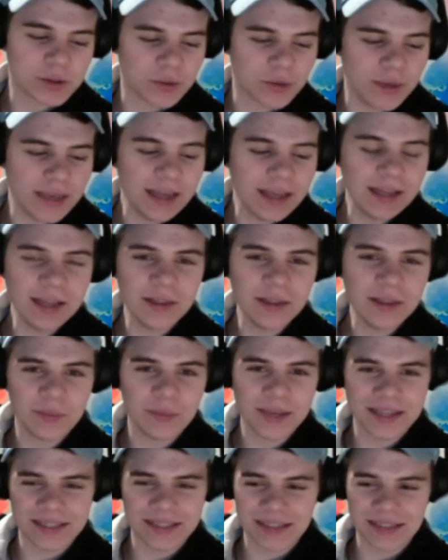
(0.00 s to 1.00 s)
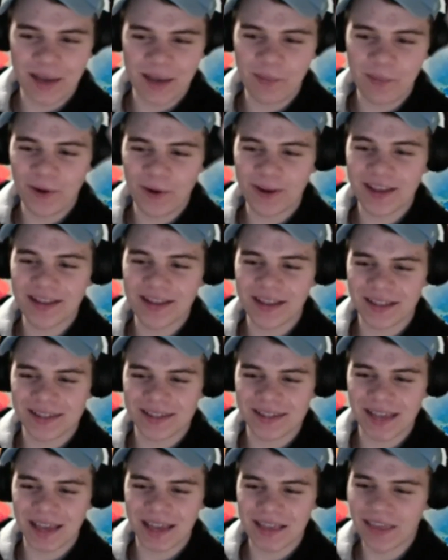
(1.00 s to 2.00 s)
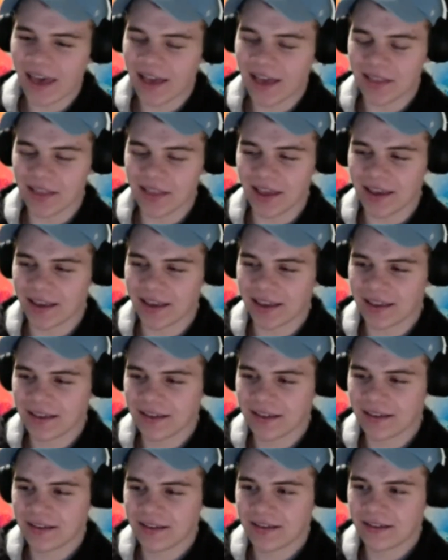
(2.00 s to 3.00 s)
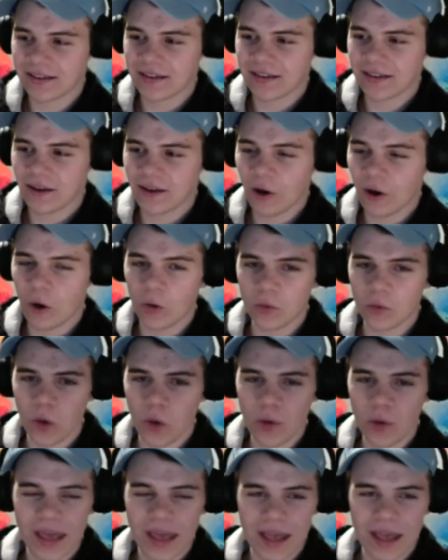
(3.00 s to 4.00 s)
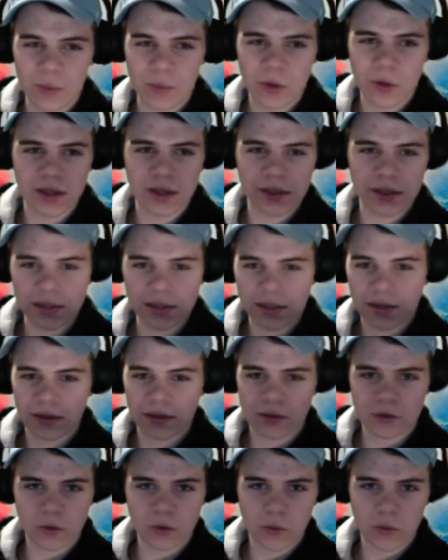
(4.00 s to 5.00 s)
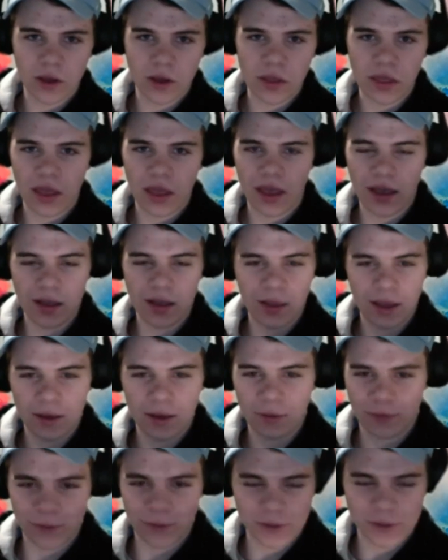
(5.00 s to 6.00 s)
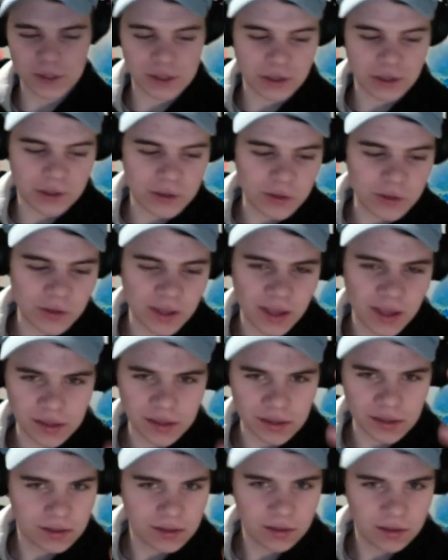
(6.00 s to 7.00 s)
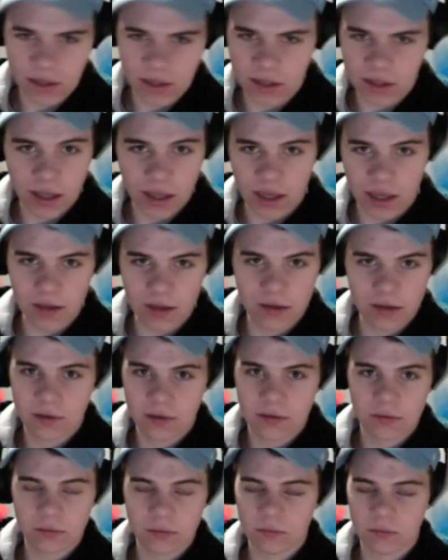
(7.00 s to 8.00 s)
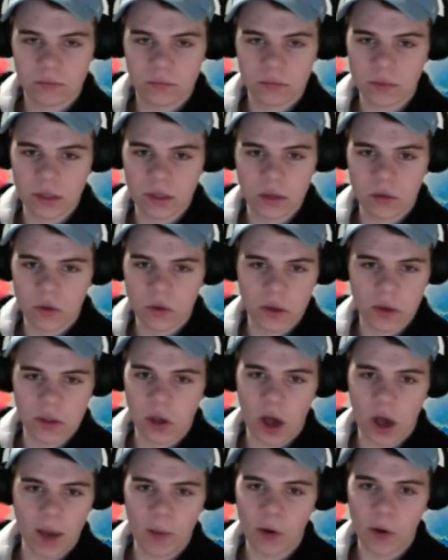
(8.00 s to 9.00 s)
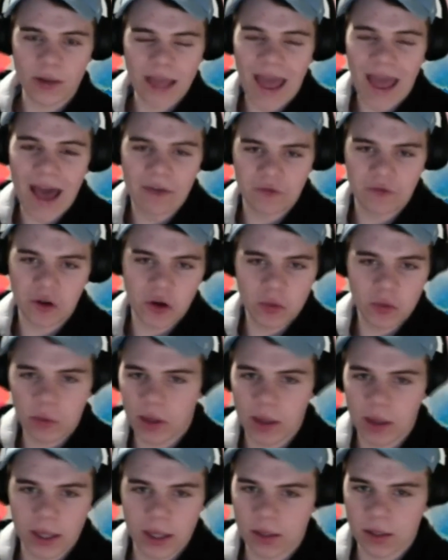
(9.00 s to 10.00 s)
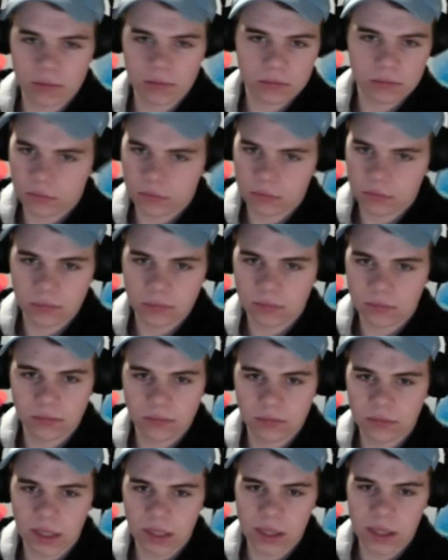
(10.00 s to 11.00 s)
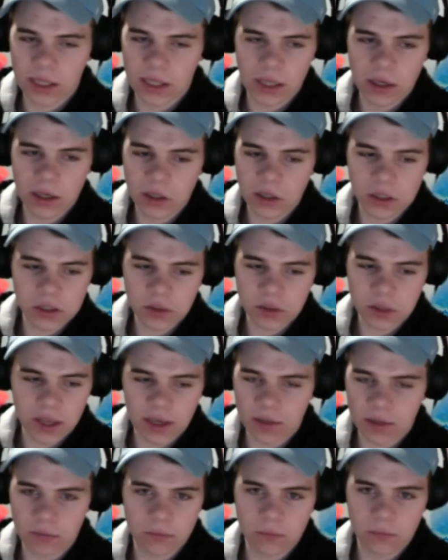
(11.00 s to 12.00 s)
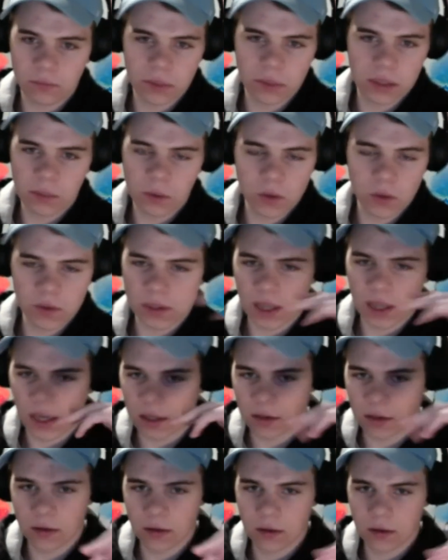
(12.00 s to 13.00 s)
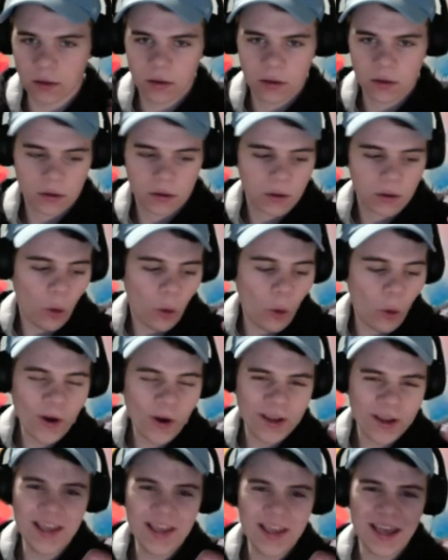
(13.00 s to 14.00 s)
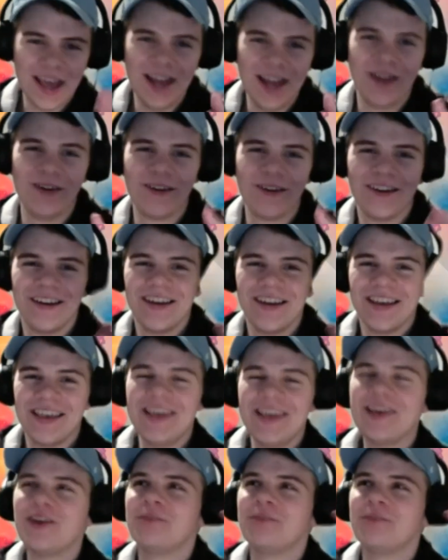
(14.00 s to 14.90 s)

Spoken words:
he could either be a dick about it and say that like, oh, no cameras, no nothing, like we're just gonna do this, and like you can talk about it after, but like, and then he could just like be the most like, or he could